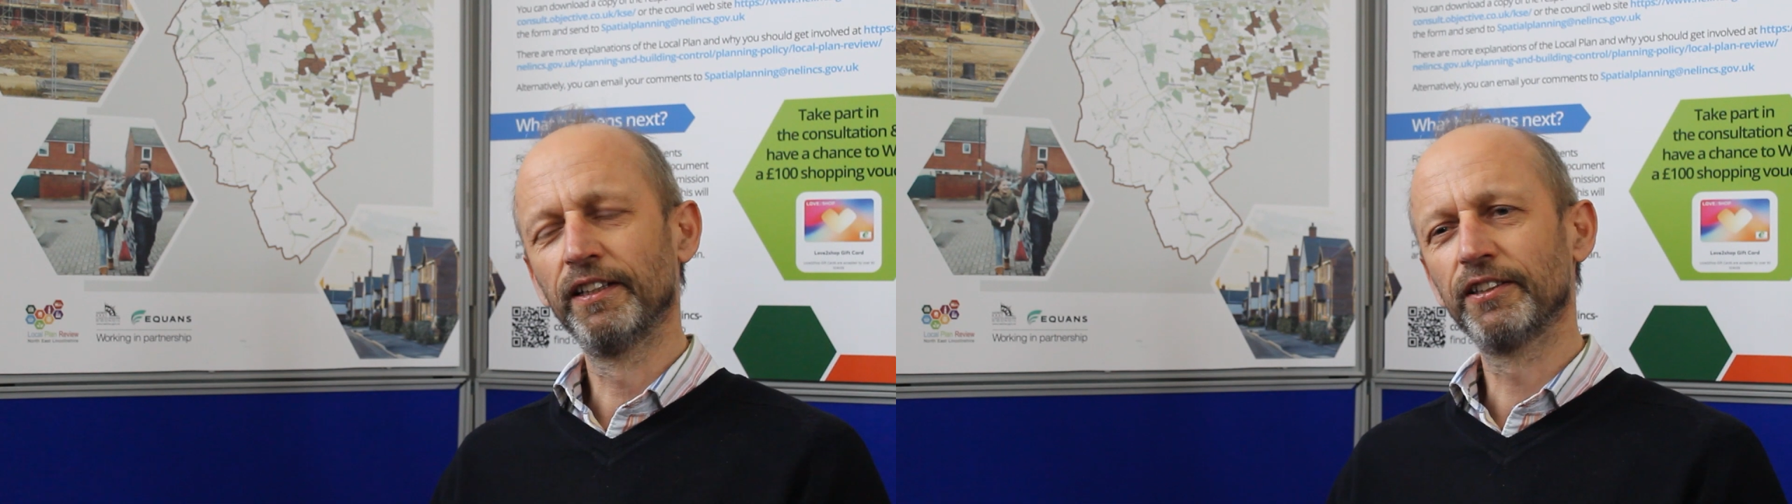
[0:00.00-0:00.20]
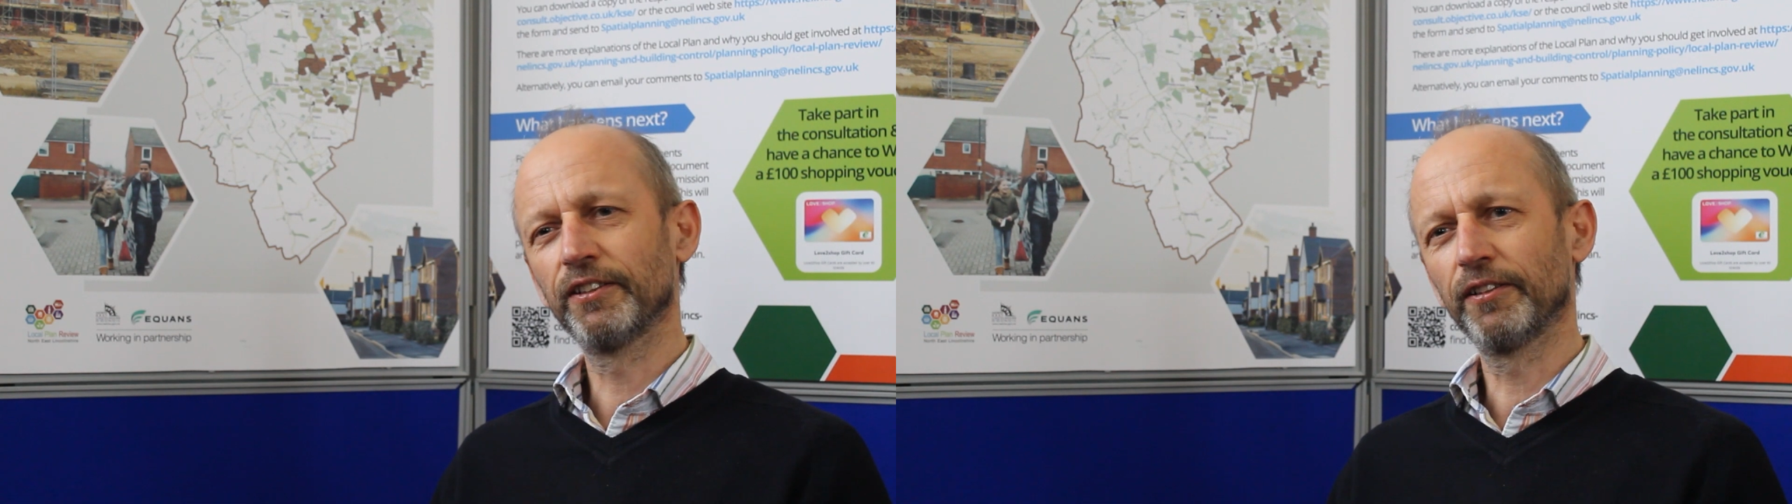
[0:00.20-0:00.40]

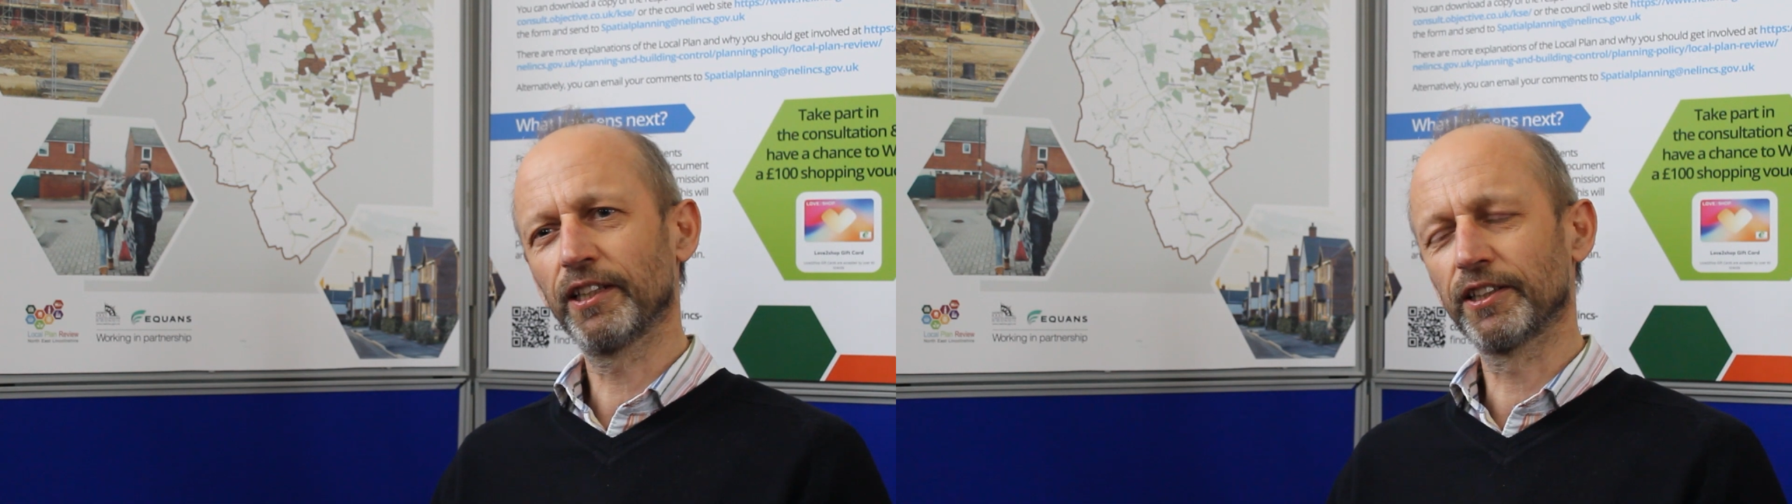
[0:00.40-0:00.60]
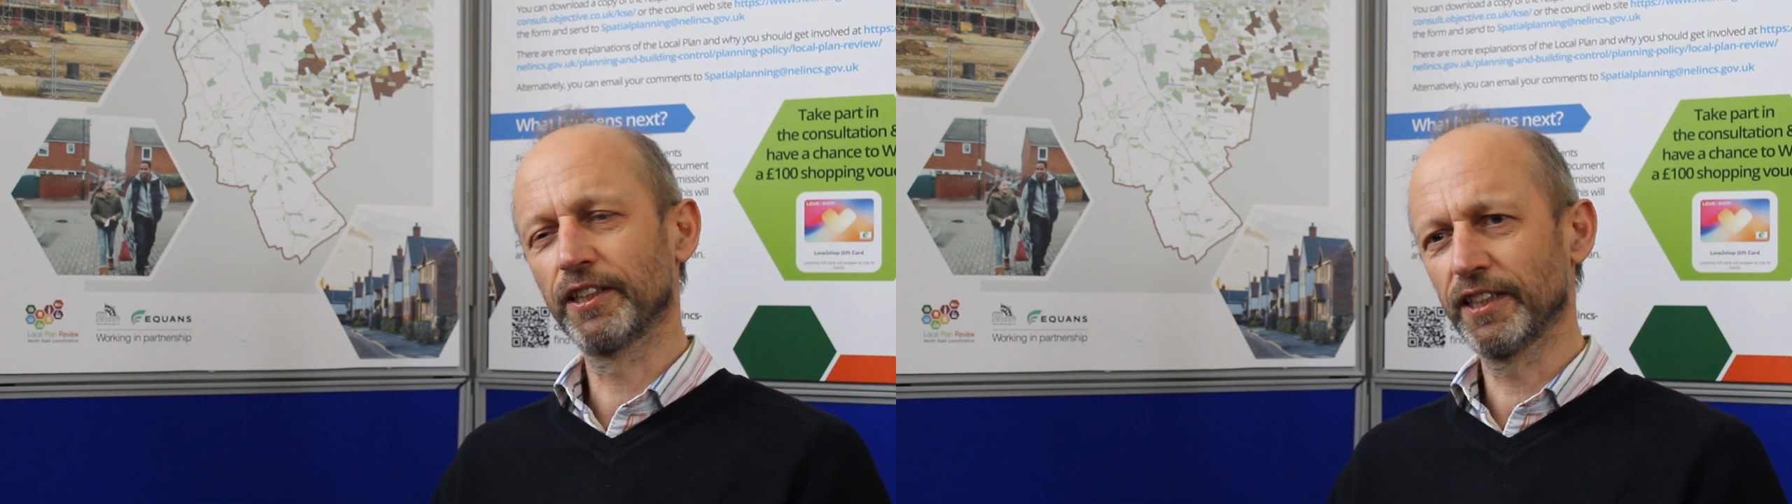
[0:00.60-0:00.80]
so
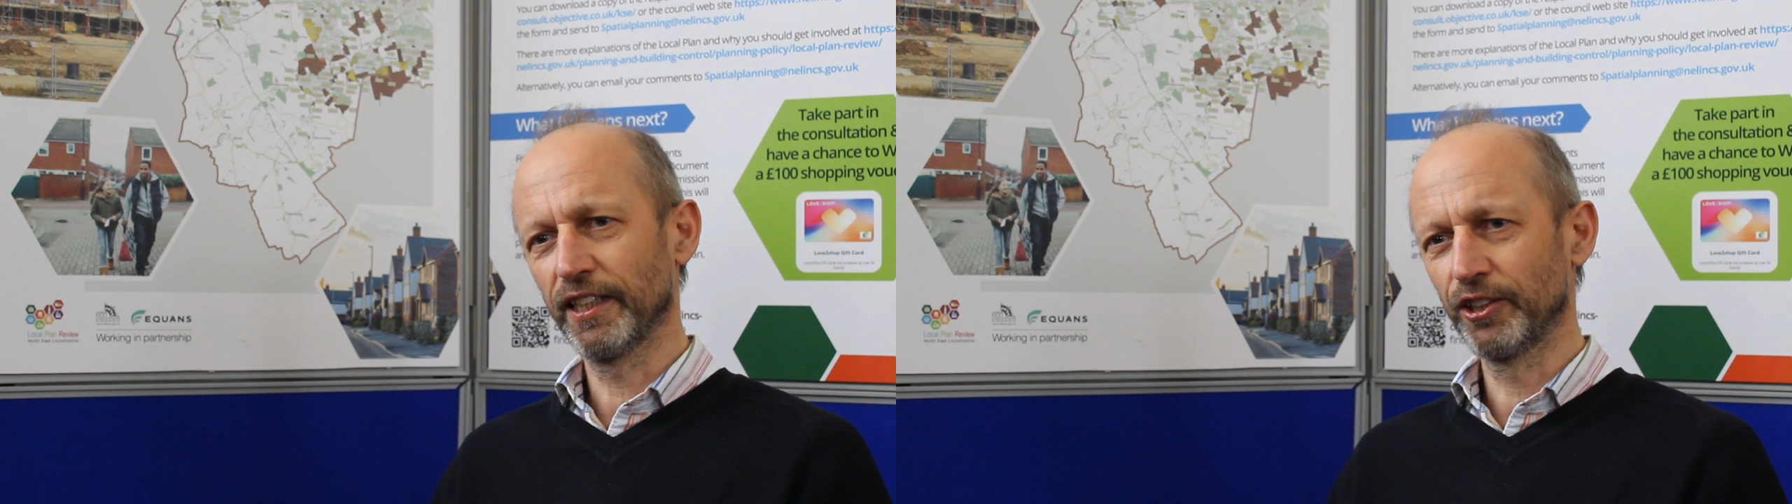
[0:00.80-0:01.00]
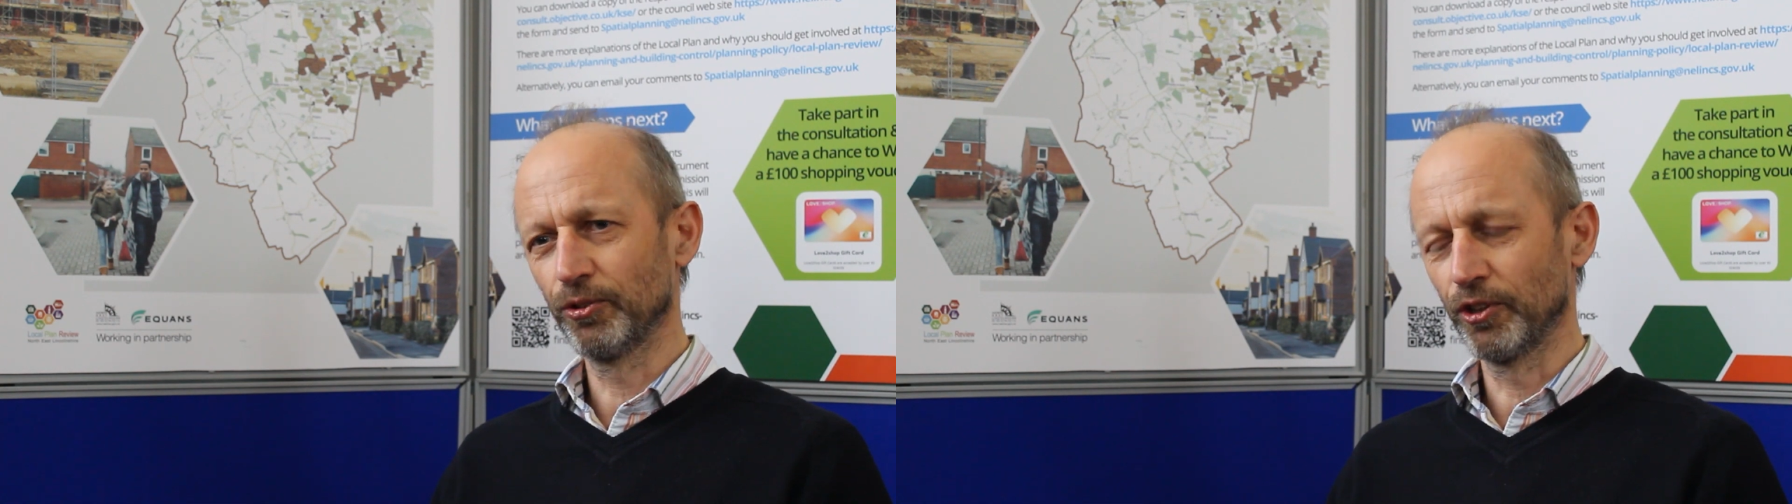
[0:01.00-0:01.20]
that's a
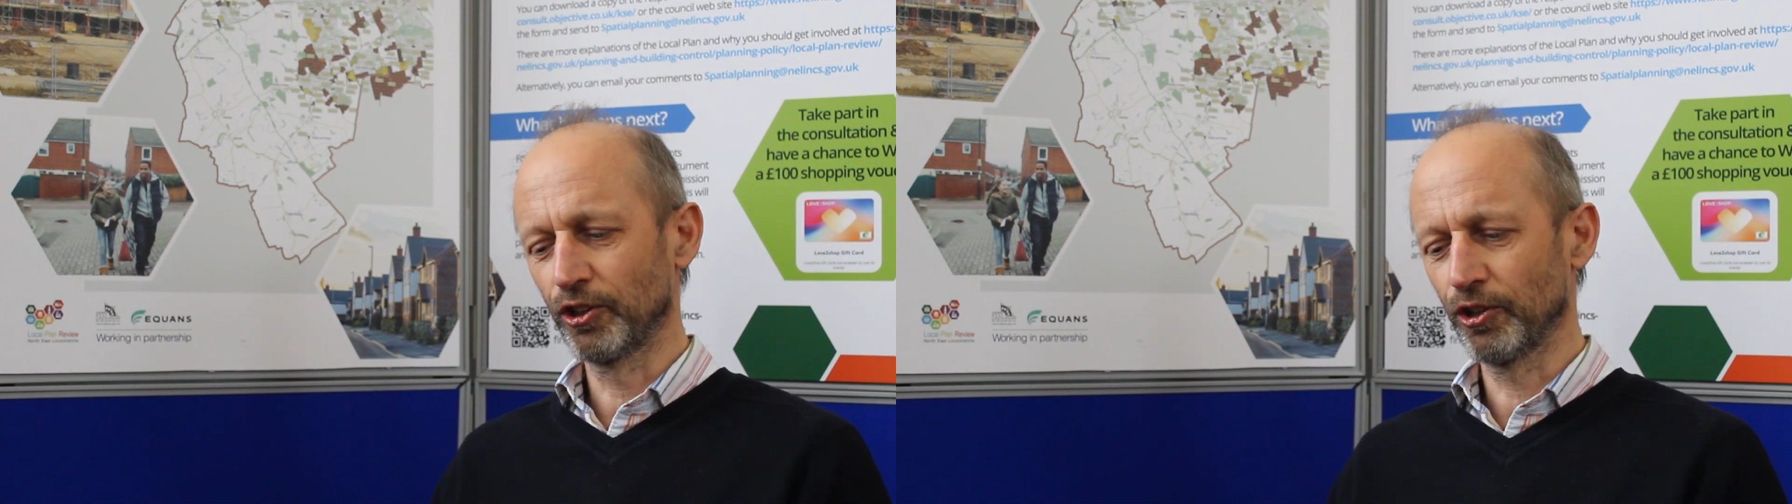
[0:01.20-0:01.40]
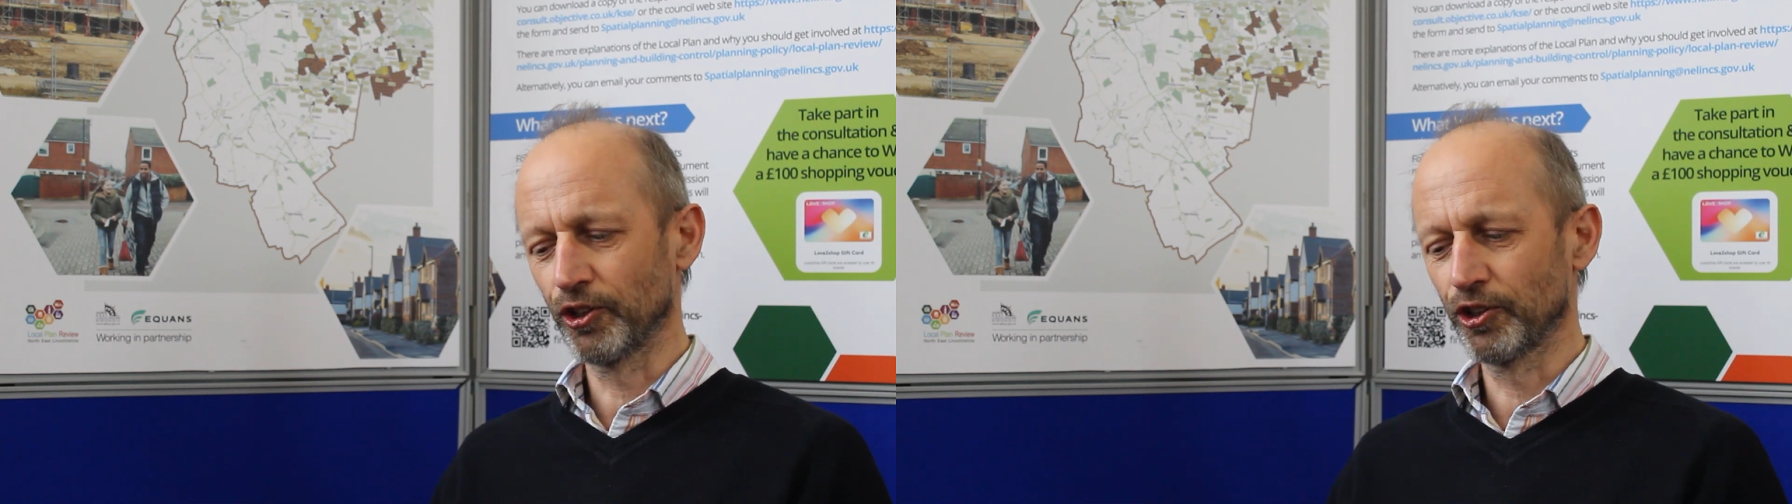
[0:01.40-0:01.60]
site under
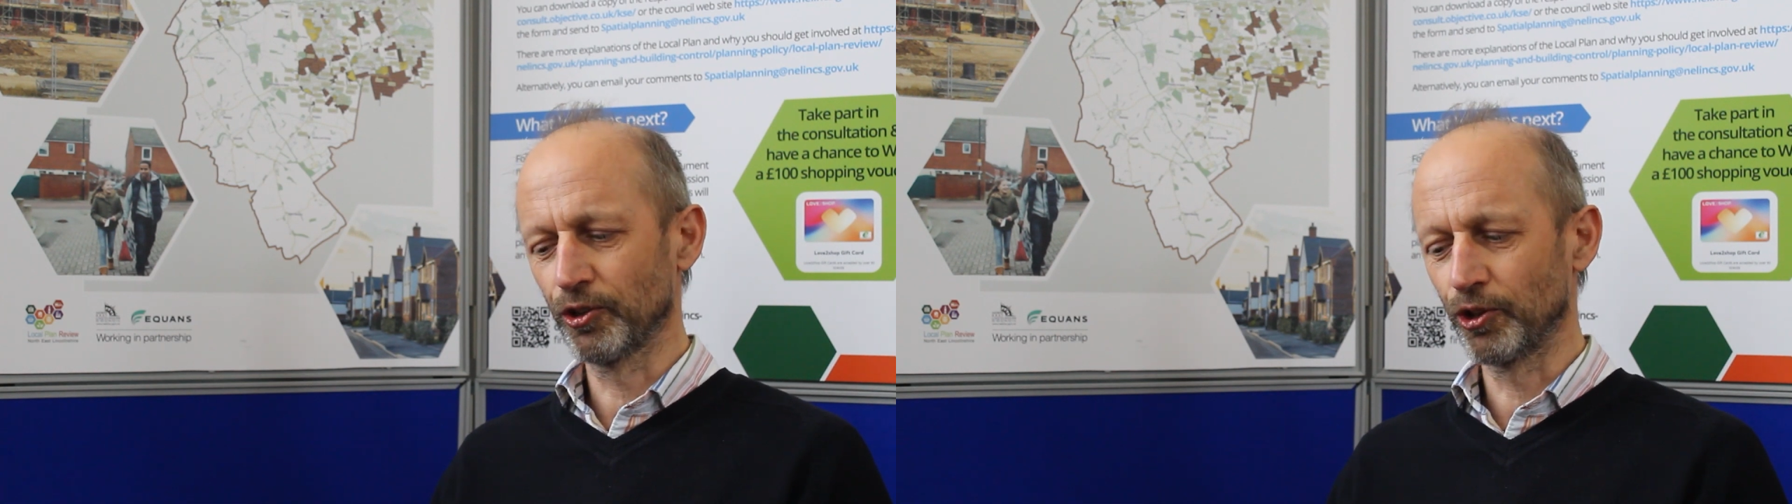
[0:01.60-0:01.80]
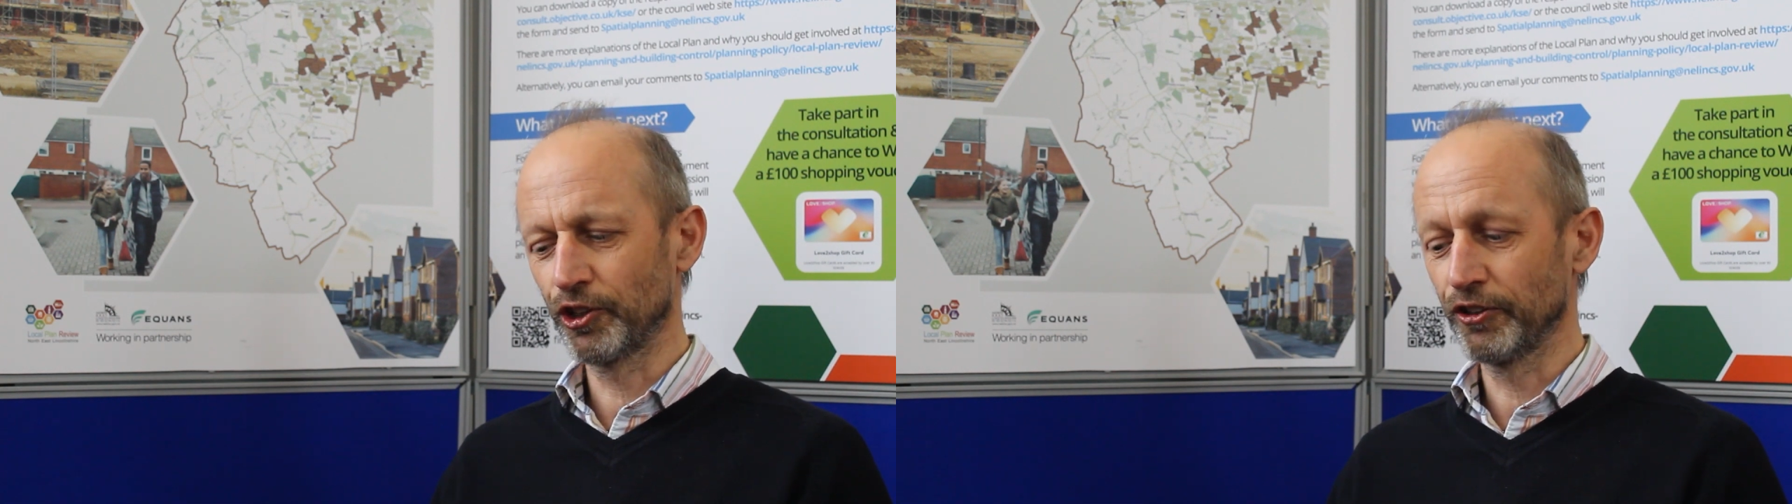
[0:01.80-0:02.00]

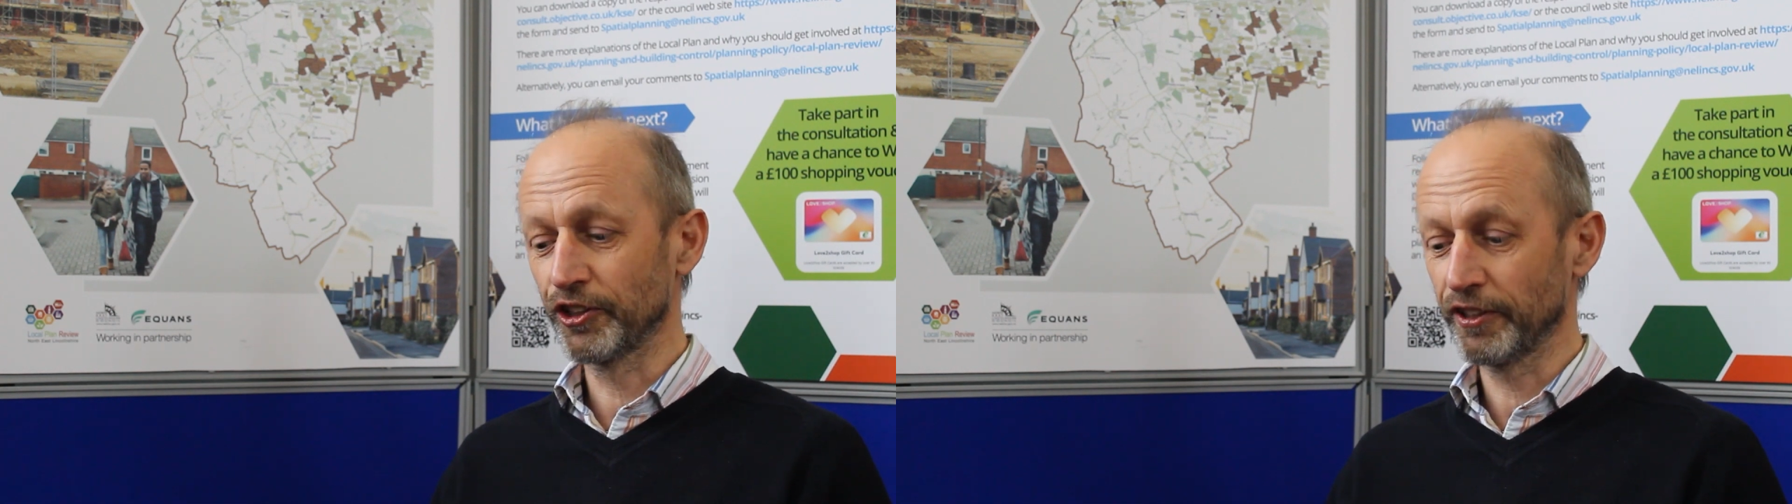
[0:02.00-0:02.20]
construction,